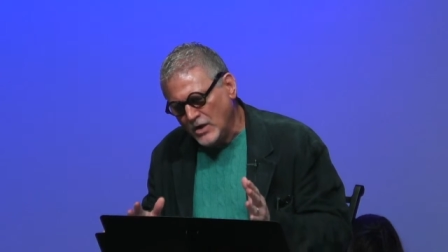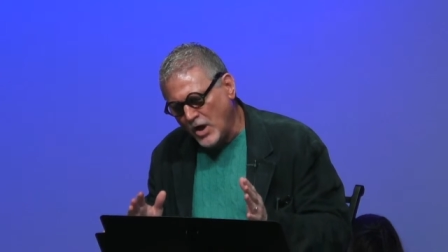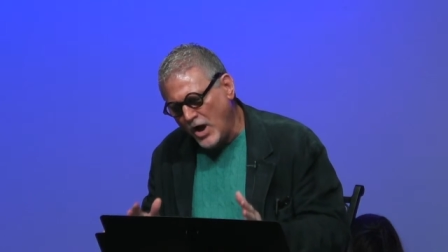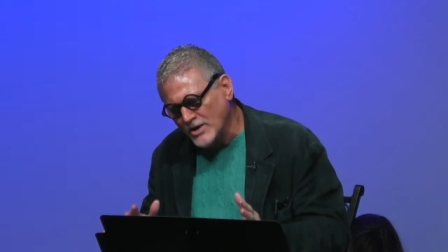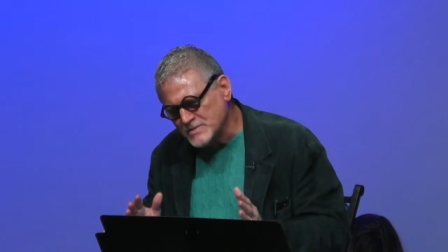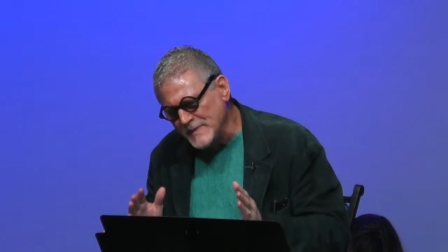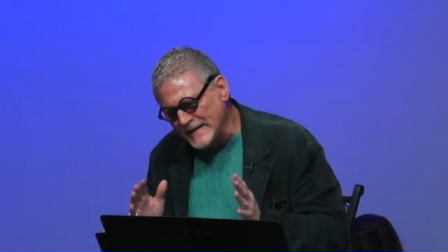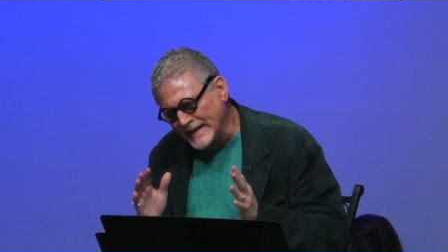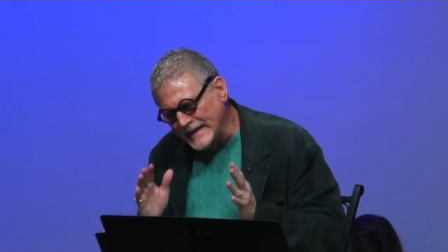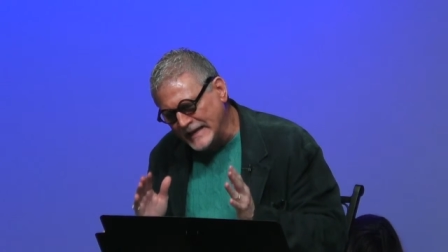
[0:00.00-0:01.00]
Cause me
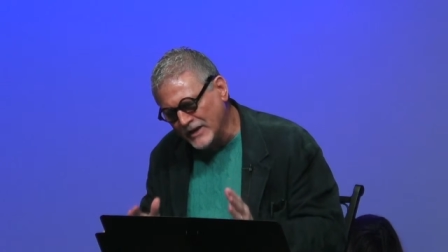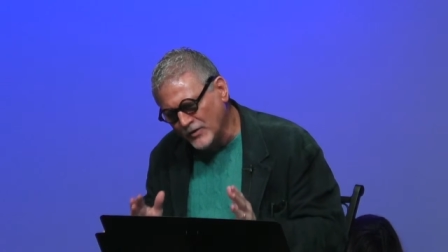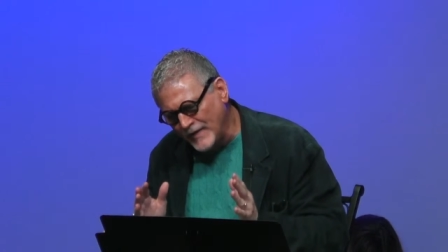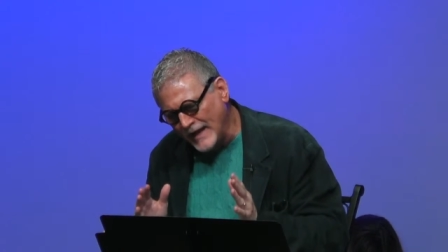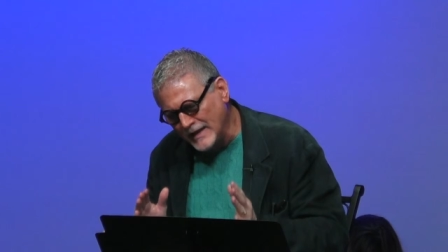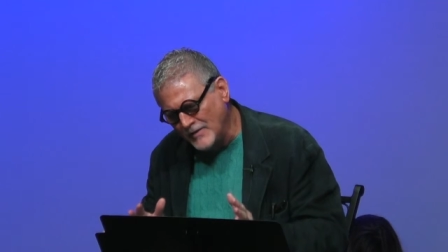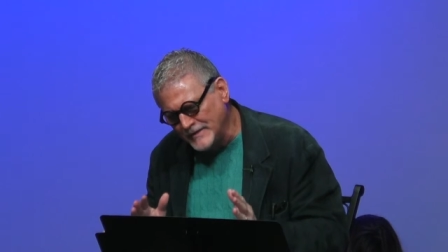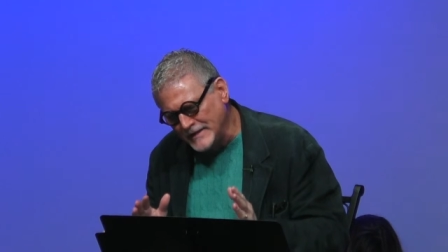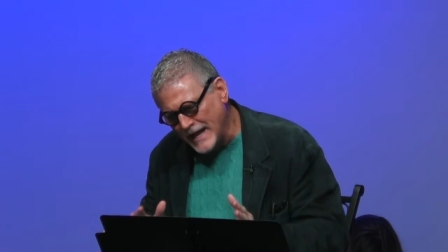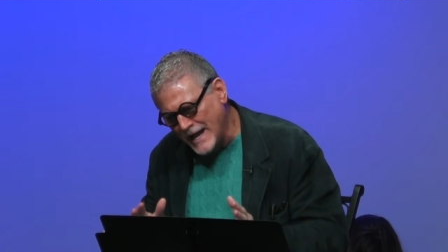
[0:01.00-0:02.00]
to hear thy
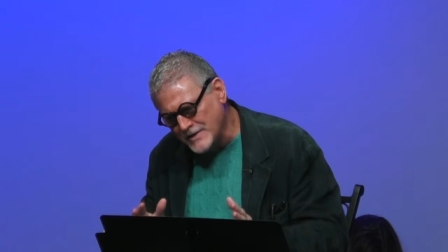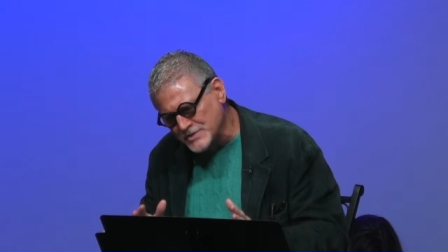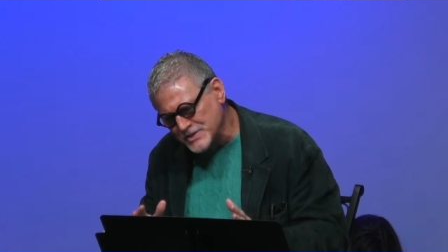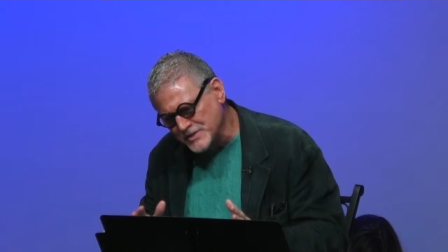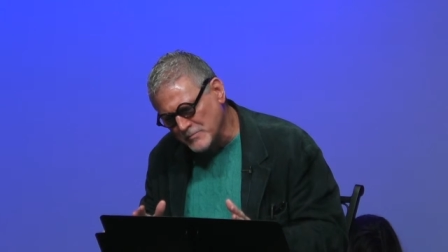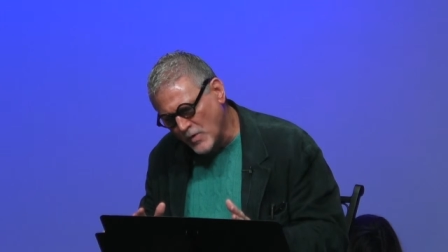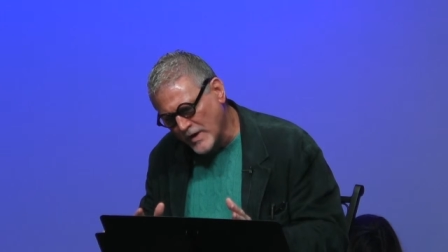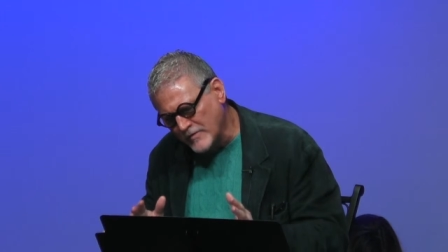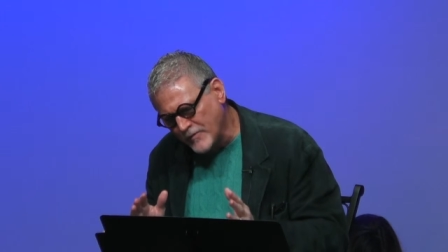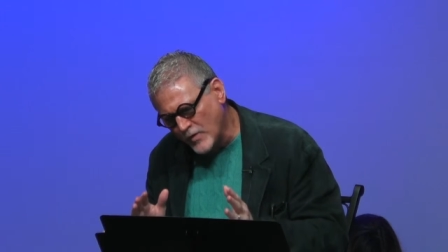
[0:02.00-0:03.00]
loving kindness in the
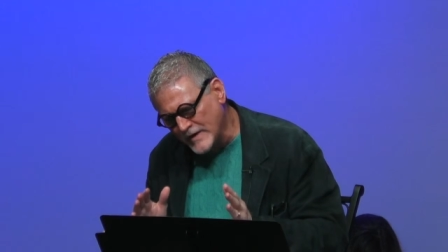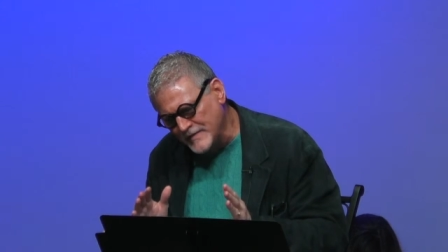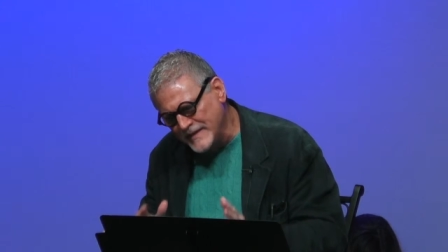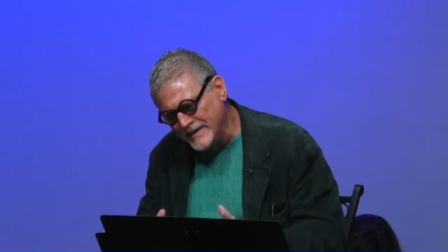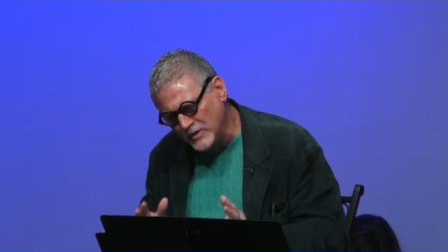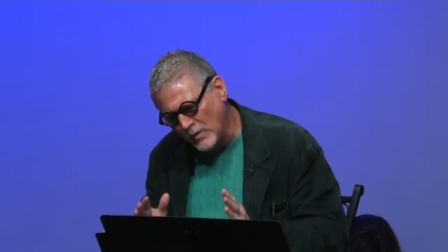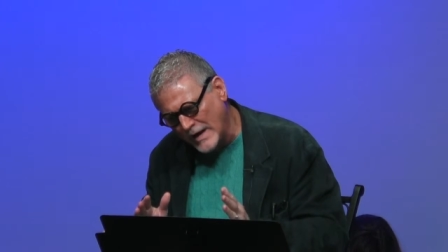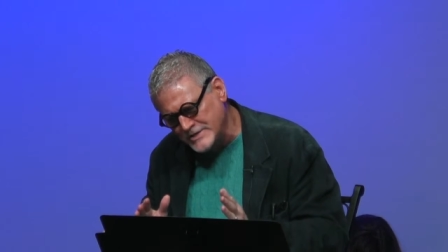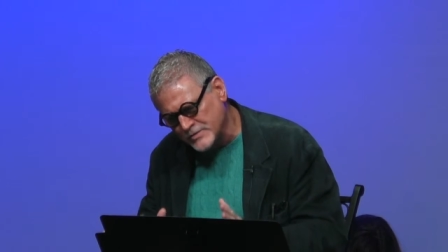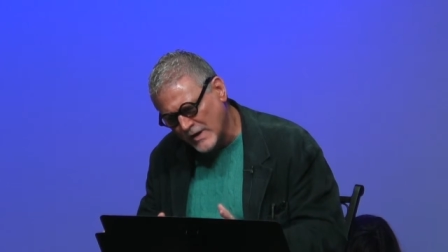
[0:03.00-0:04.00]
morning, for in thee do
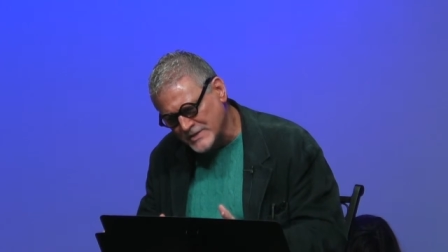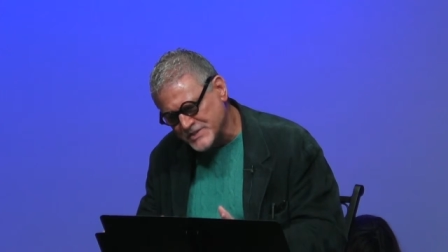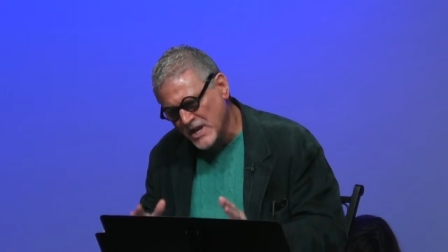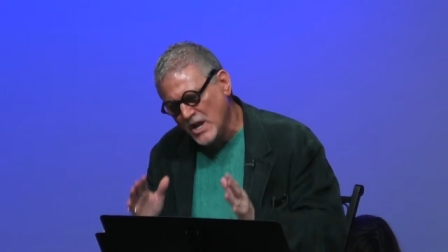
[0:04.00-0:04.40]
I trust.